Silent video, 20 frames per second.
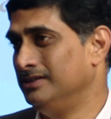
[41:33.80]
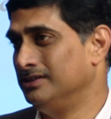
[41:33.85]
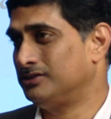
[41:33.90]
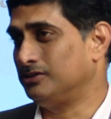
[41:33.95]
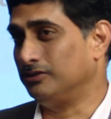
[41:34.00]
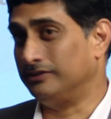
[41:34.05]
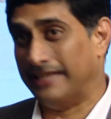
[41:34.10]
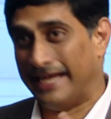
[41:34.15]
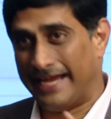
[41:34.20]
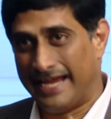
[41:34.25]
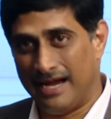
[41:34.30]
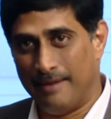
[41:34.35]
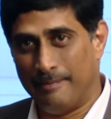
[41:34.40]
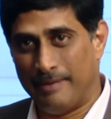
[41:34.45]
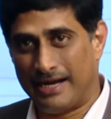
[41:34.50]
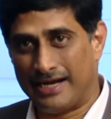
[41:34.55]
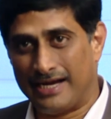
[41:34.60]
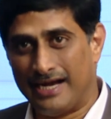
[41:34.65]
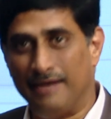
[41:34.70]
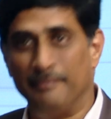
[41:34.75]
So
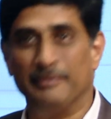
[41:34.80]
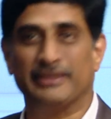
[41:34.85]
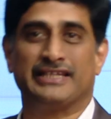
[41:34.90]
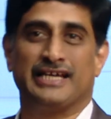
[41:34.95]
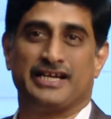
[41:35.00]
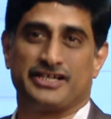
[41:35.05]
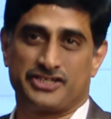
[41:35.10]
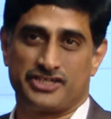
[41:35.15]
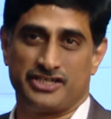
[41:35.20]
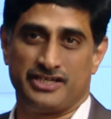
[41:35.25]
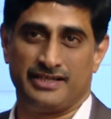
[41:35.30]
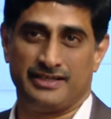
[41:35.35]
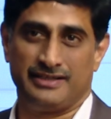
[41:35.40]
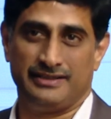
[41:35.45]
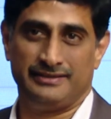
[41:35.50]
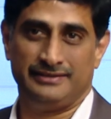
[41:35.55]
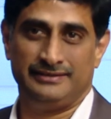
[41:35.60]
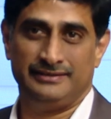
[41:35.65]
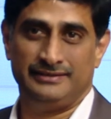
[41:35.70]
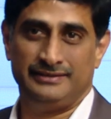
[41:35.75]
Dayabaga and Mitaksha.
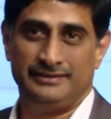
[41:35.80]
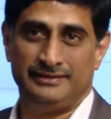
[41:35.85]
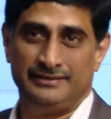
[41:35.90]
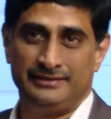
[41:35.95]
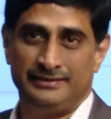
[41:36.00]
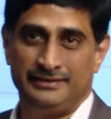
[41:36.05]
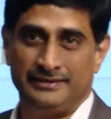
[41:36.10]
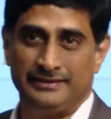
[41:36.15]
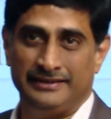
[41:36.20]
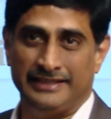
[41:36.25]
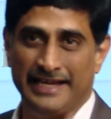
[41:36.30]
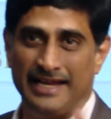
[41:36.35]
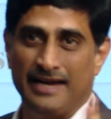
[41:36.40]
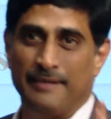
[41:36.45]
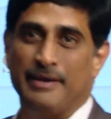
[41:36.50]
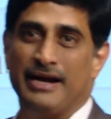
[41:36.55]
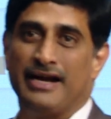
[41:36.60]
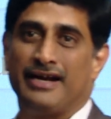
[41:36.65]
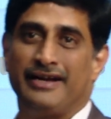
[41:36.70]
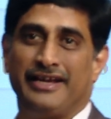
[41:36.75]

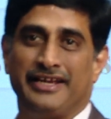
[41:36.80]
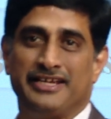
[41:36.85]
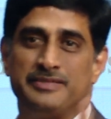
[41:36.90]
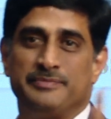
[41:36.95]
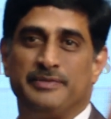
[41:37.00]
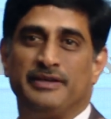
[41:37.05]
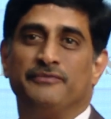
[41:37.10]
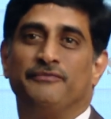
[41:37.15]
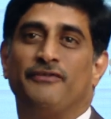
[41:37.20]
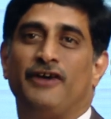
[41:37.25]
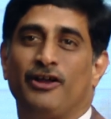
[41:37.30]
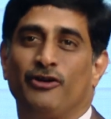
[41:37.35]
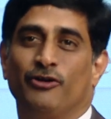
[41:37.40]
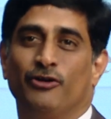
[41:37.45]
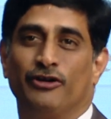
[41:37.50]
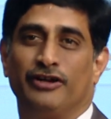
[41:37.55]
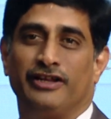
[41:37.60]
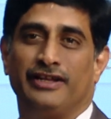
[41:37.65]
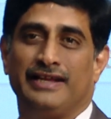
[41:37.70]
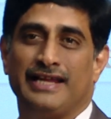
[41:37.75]
Dayabaga is being
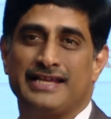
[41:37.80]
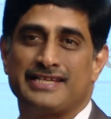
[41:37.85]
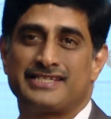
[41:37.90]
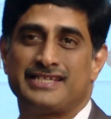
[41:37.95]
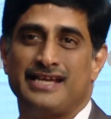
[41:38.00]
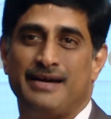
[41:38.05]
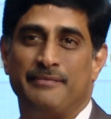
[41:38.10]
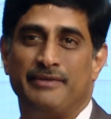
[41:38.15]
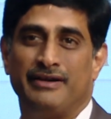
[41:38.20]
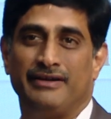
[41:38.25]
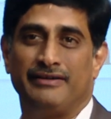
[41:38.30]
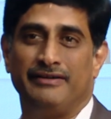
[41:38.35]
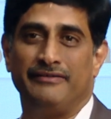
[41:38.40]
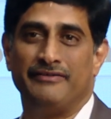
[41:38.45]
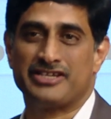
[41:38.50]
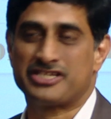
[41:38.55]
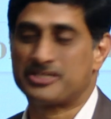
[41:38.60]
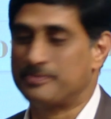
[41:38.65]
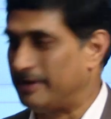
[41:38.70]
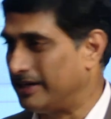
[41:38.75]
followed in Assam
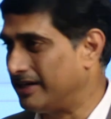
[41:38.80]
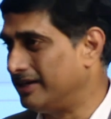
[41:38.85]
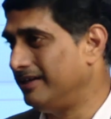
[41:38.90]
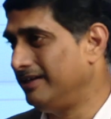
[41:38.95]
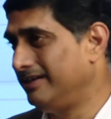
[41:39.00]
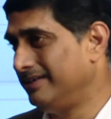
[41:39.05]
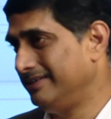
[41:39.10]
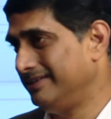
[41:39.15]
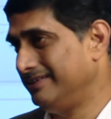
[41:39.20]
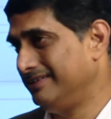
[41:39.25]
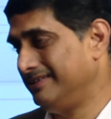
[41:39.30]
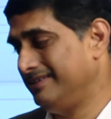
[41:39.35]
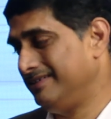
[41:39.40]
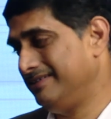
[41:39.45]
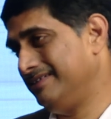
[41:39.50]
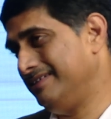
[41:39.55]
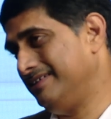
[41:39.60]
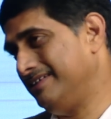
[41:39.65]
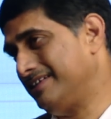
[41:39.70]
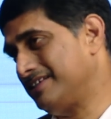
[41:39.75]
and West Bengal.
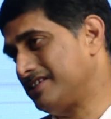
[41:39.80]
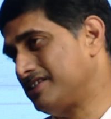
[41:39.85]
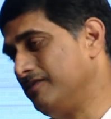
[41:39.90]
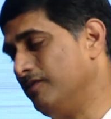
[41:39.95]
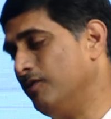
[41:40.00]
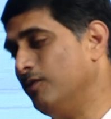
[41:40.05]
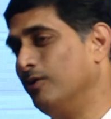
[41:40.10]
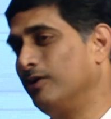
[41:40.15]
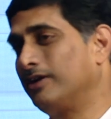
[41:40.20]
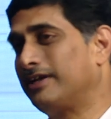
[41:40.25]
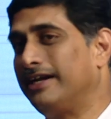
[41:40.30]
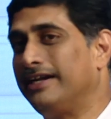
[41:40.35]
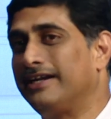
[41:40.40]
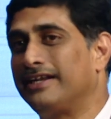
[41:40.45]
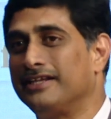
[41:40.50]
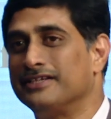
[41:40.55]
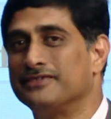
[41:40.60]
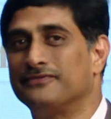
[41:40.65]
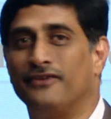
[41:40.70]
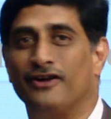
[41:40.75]
The rest of the whole
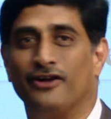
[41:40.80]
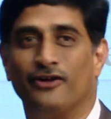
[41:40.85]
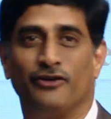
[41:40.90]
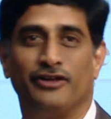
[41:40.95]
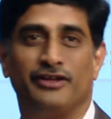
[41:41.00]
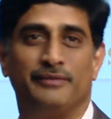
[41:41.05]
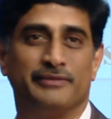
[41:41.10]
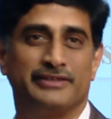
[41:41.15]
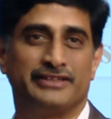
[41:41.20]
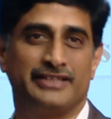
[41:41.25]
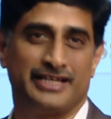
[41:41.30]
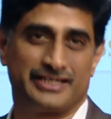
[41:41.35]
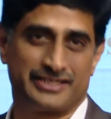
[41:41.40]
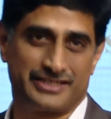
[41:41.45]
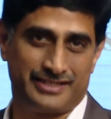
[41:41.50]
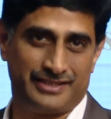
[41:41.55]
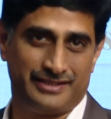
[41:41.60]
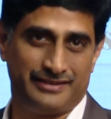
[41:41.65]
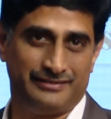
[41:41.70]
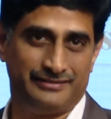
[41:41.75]
country is following
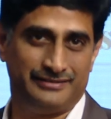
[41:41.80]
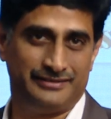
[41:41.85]
Mitaksha.